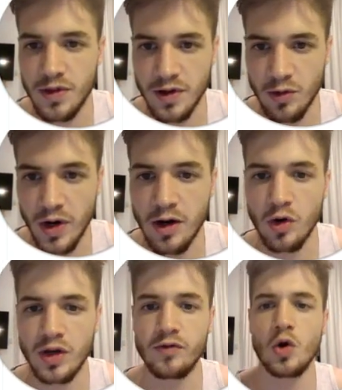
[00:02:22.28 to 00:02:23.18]

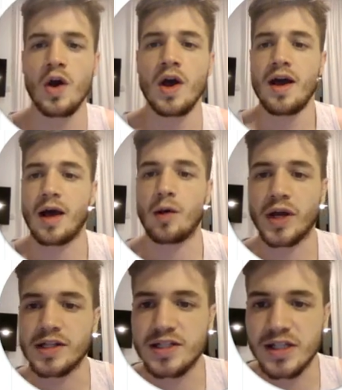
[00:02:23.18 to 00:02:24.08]
read-only view, and we
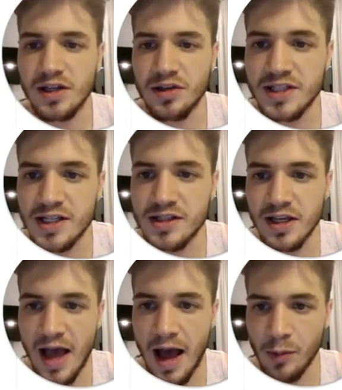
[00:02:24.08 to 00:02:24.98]
can see this is the
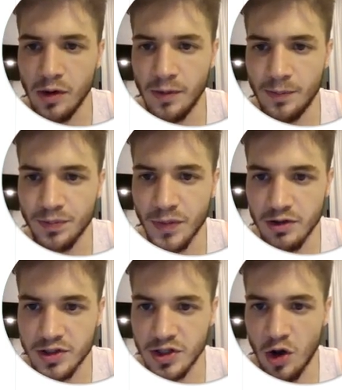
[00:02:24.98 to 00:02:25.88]
YAML.
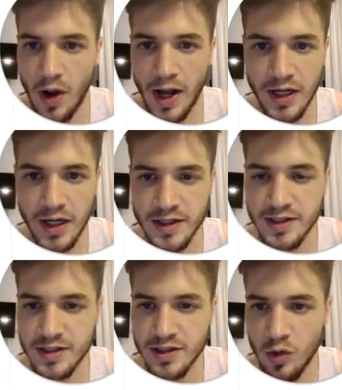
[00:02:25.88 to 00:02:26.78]
So
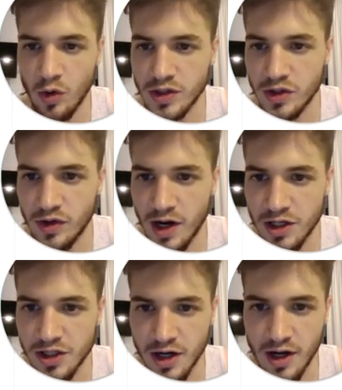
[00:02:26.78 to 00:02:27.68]
alias, course
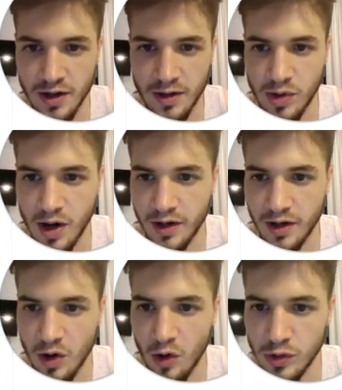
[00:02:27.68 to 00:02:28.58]
introduction,
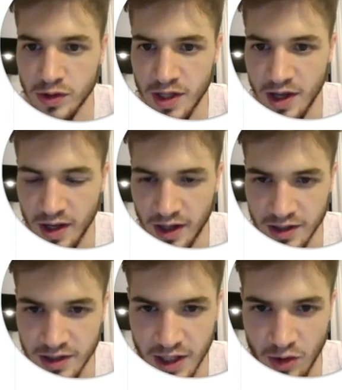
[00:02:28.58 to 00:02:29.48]
plugin notes,
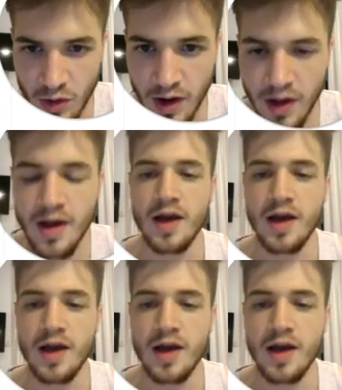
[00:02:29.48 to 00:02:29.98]
etc.